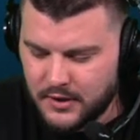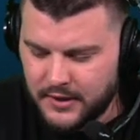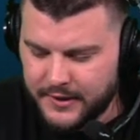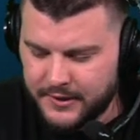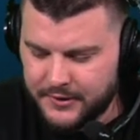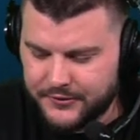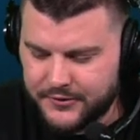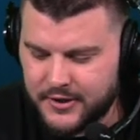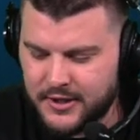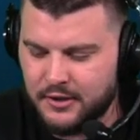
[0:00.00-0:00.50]
He
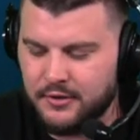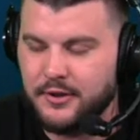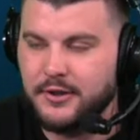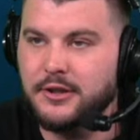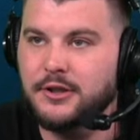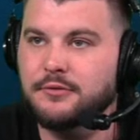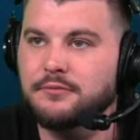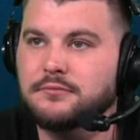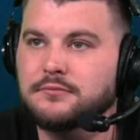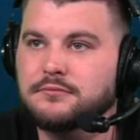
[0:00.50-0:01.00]
is killing
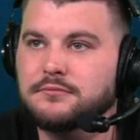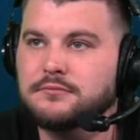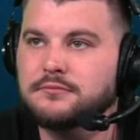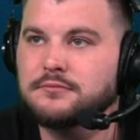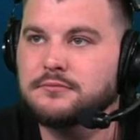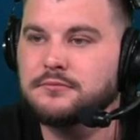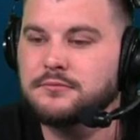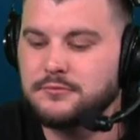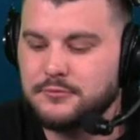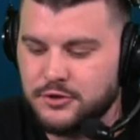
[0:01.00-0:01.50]
you.
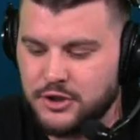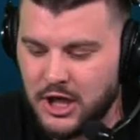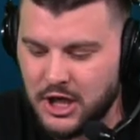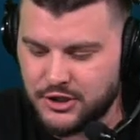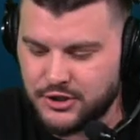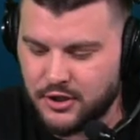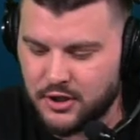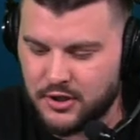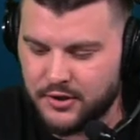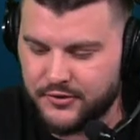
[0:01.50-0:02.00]

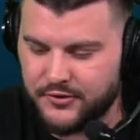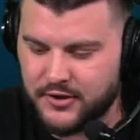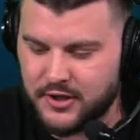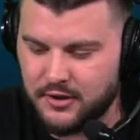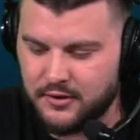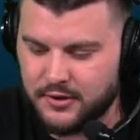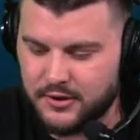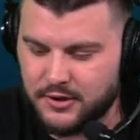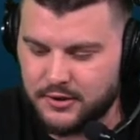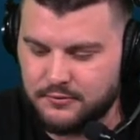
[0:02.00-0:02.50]
Josh Hart is
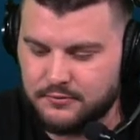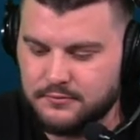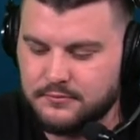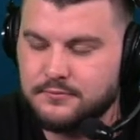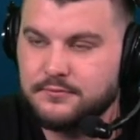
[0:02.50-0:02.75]
killing you.